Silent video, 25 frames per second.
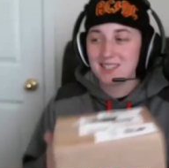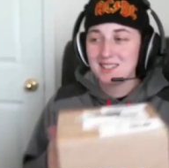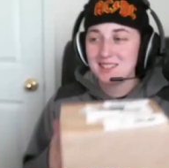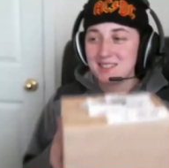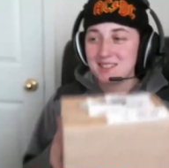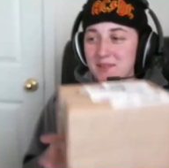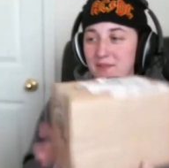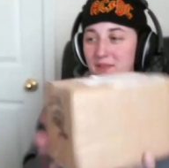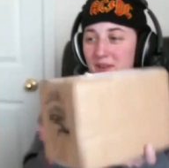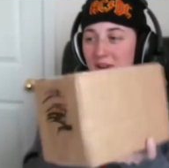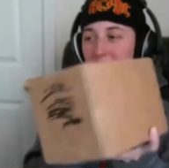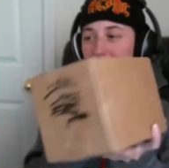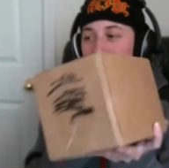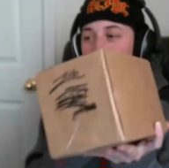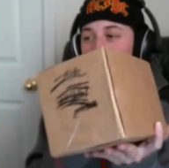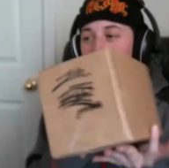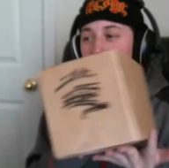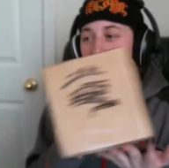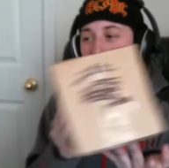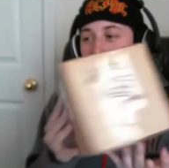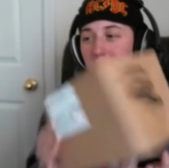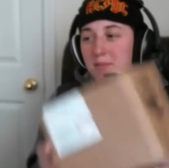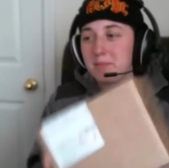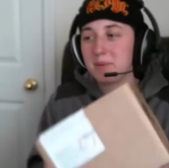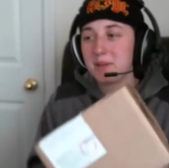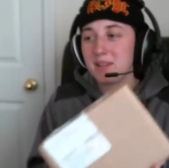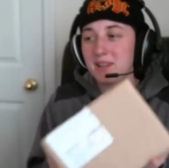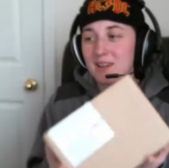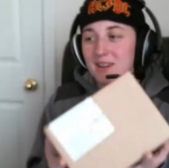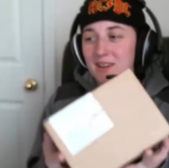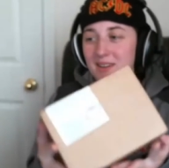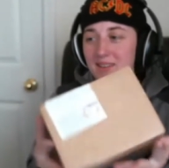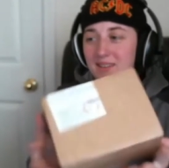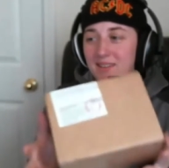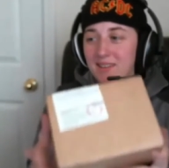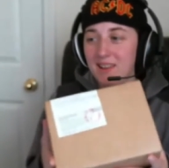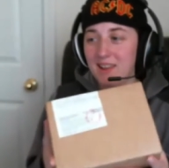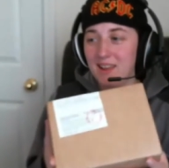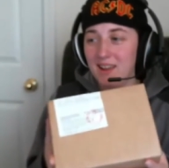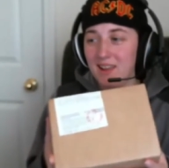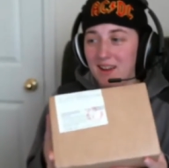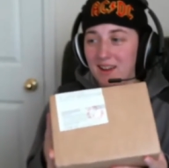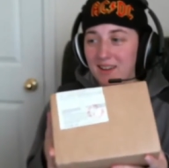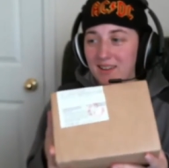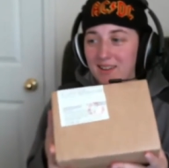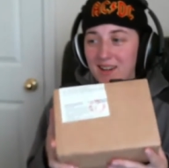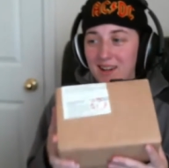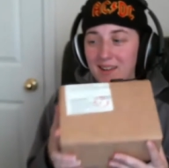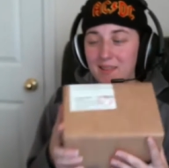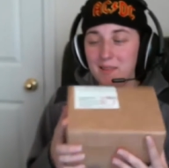this Funko Pop here that I
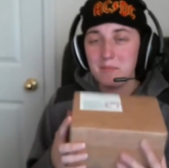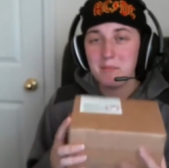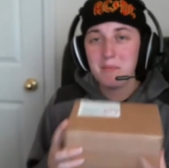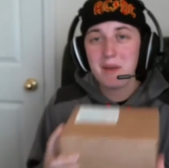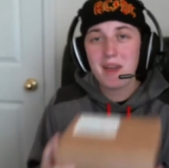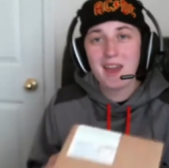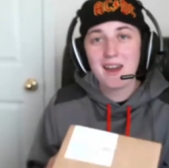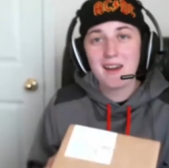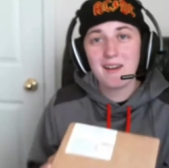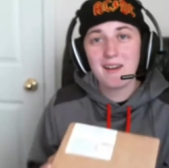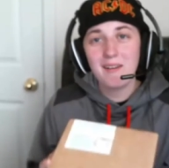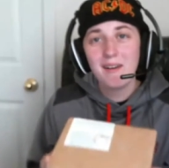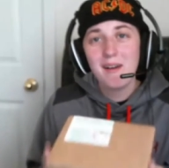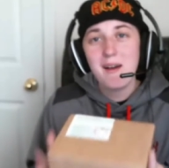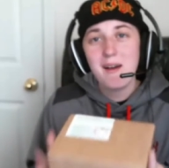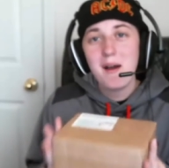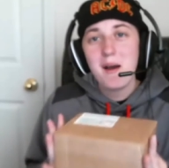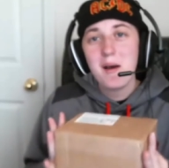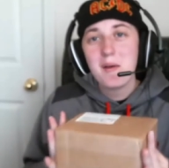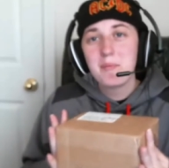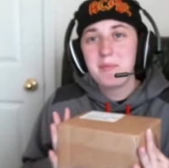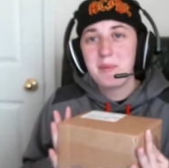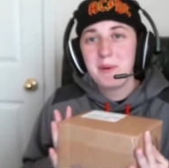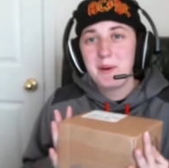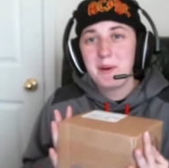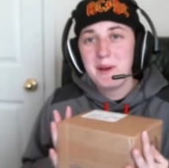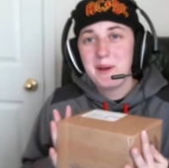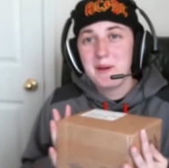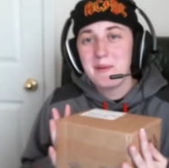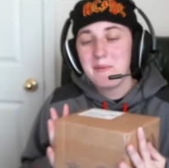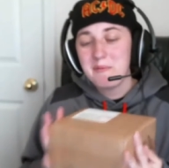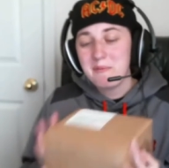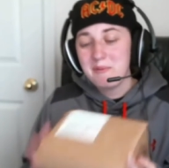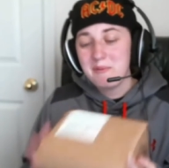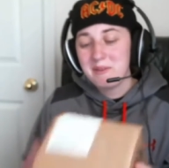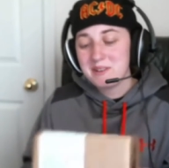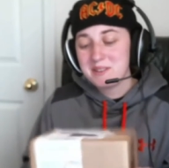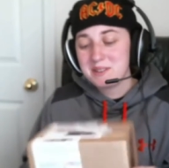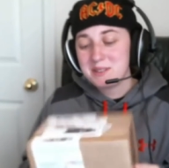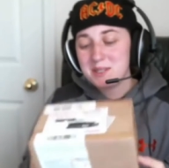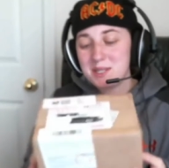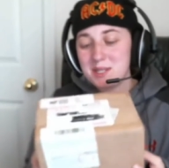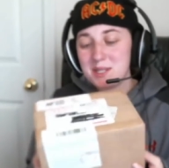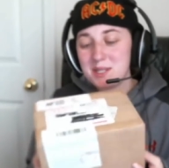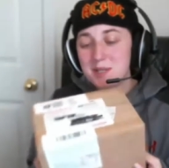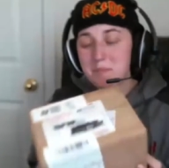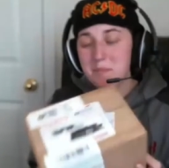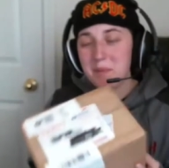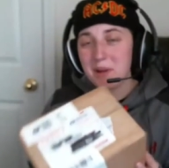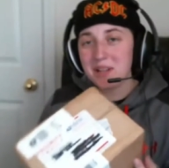got in the mail, but what's
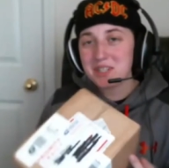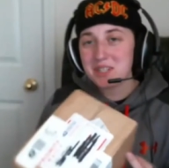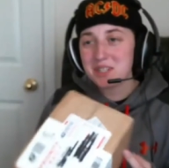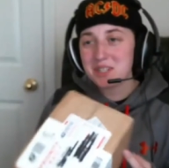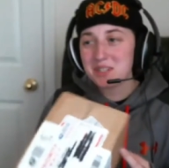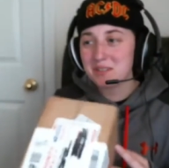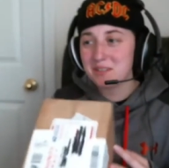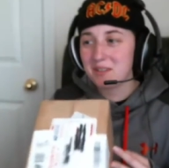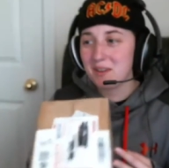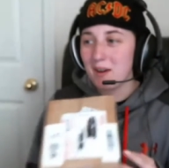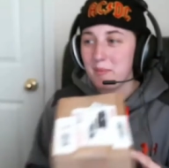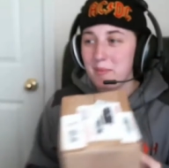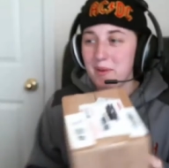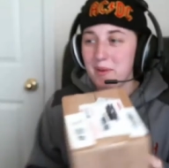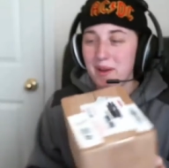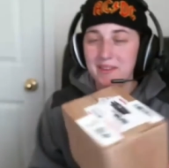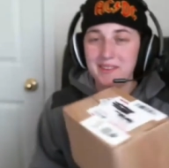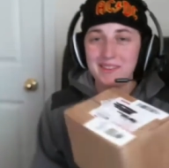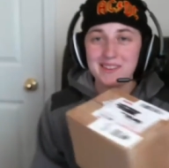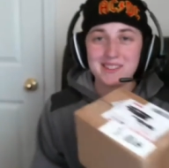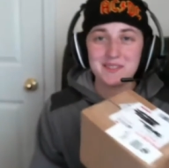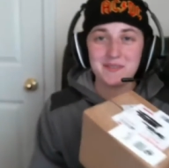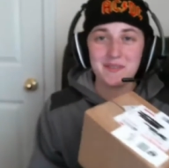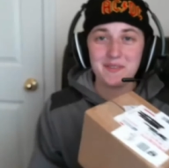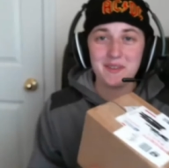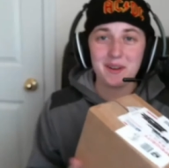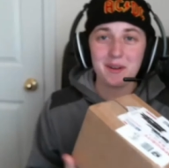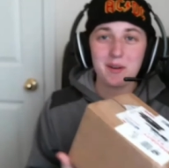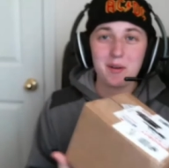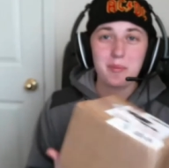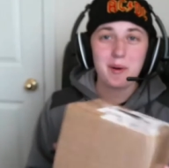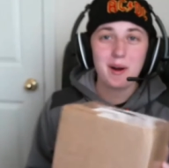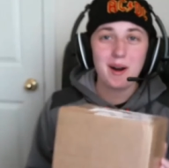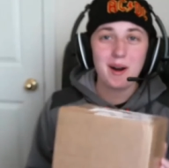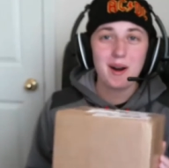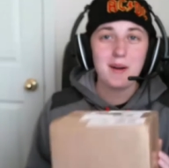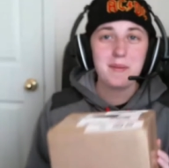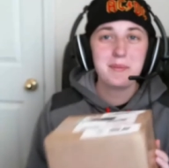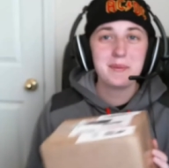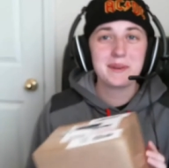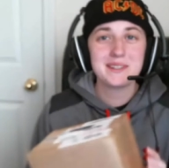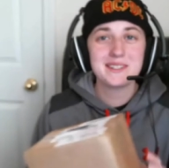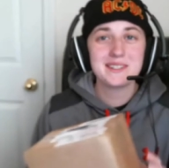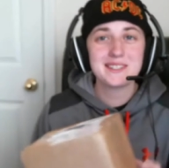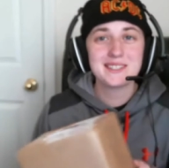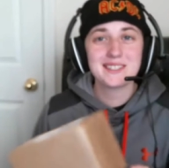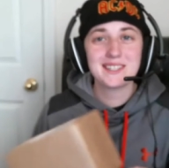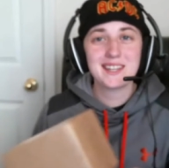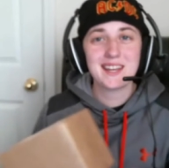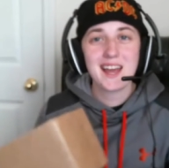special about this Funko Pop
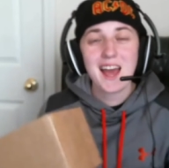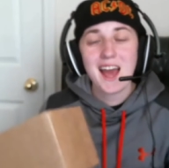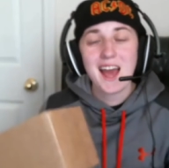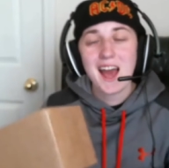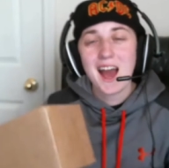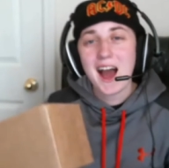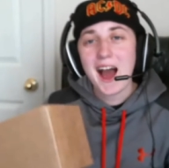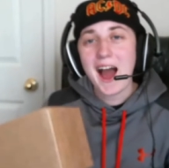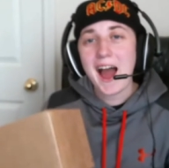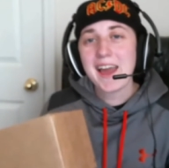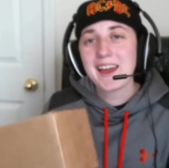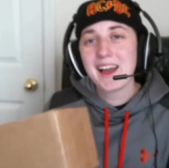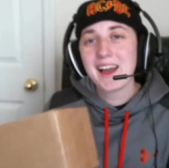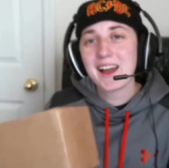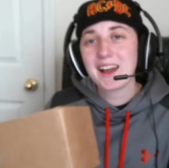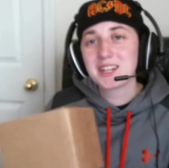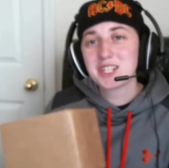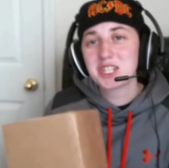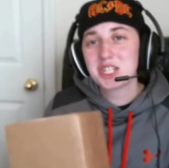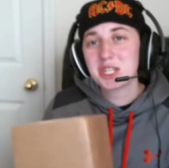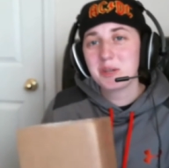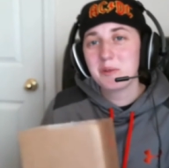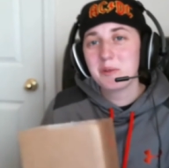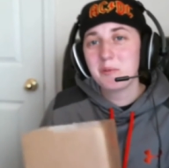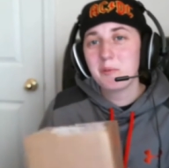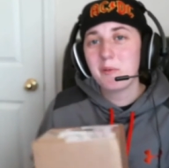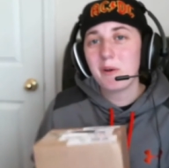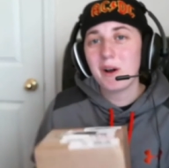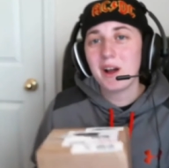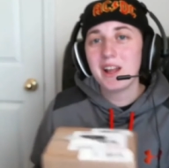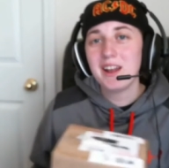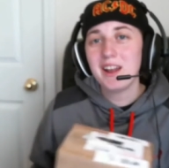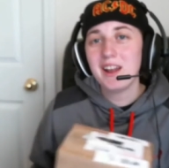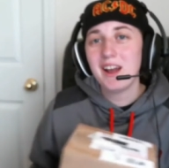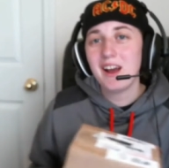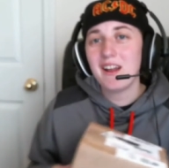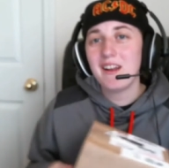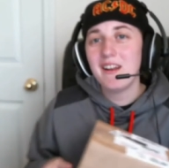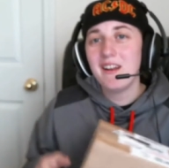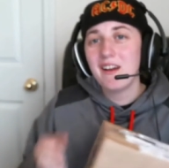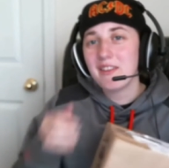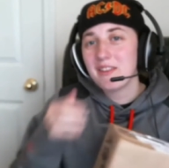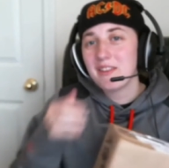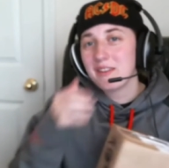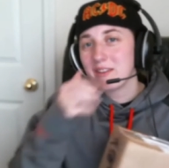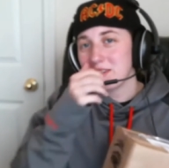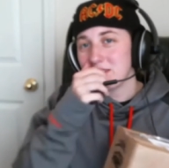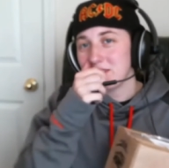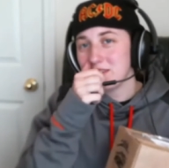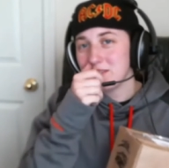is that I actually won another
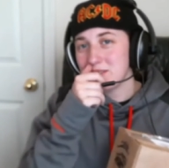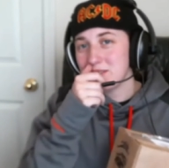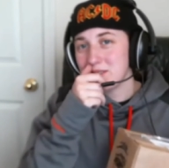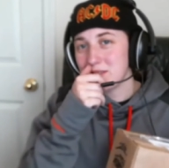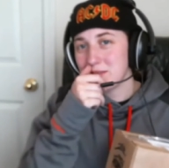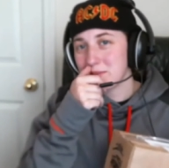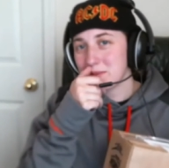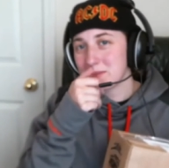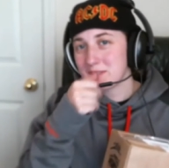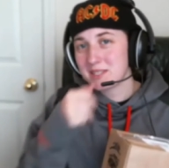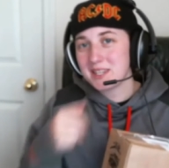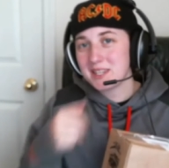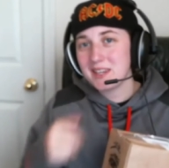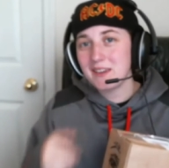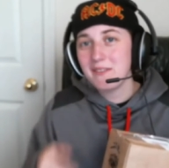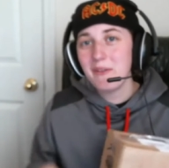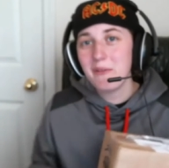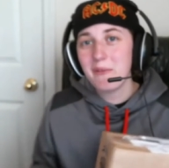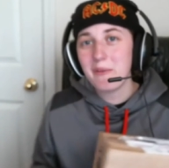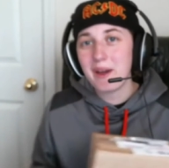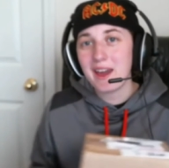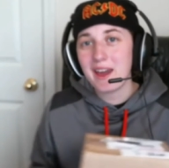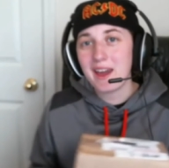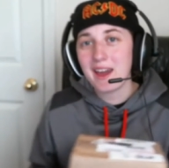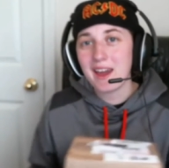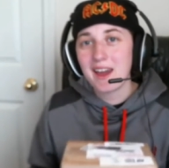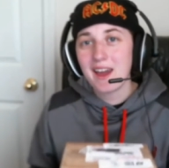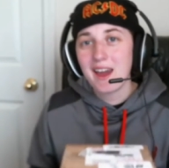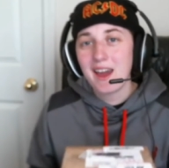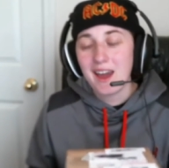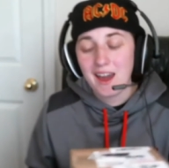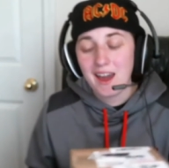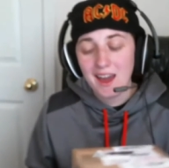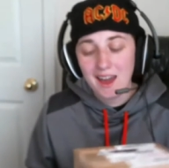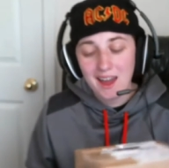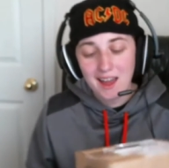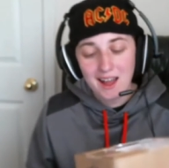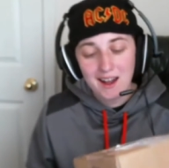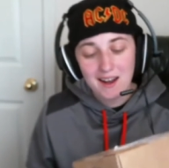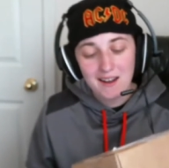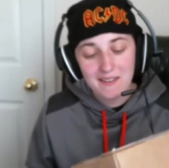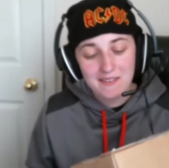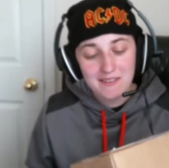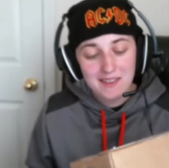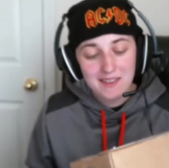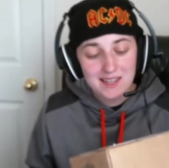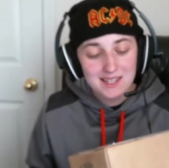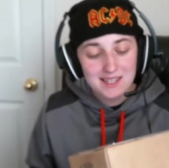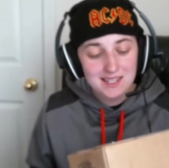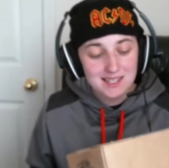YouTuber's giveaway, and
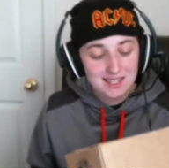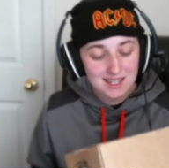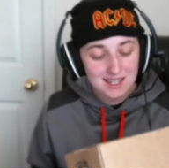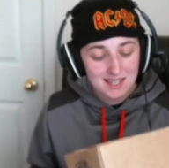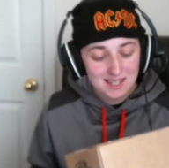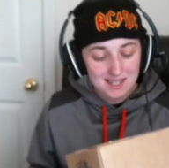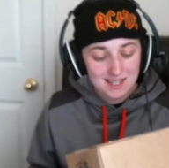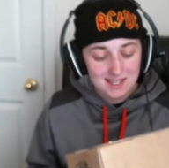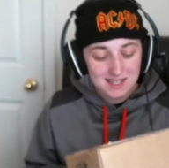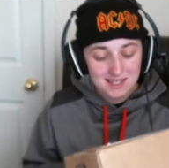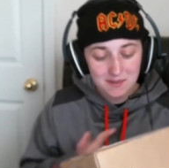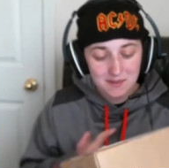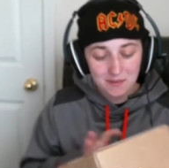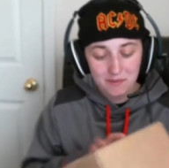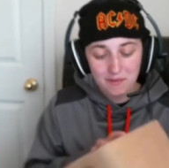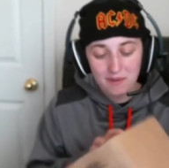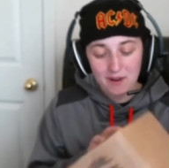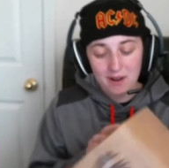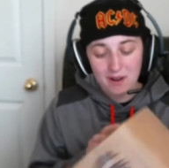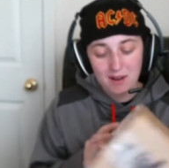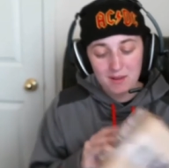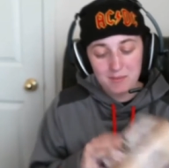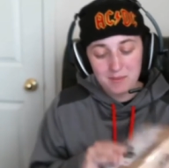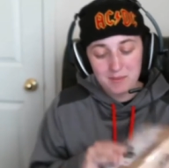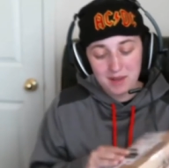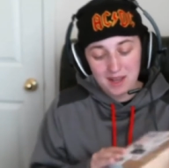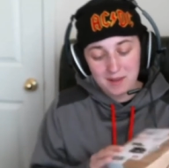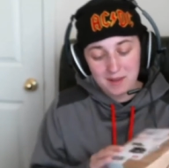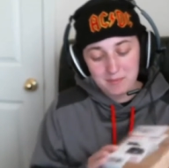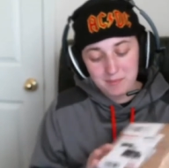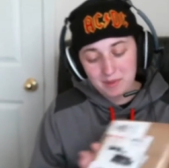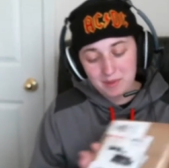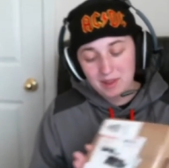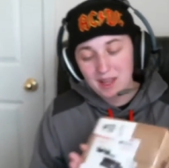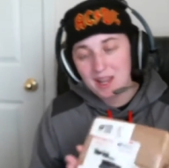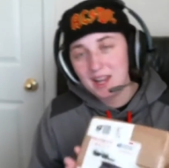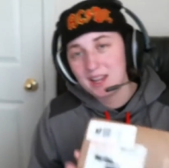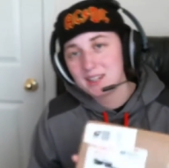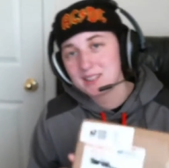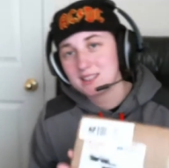this is from, I blacked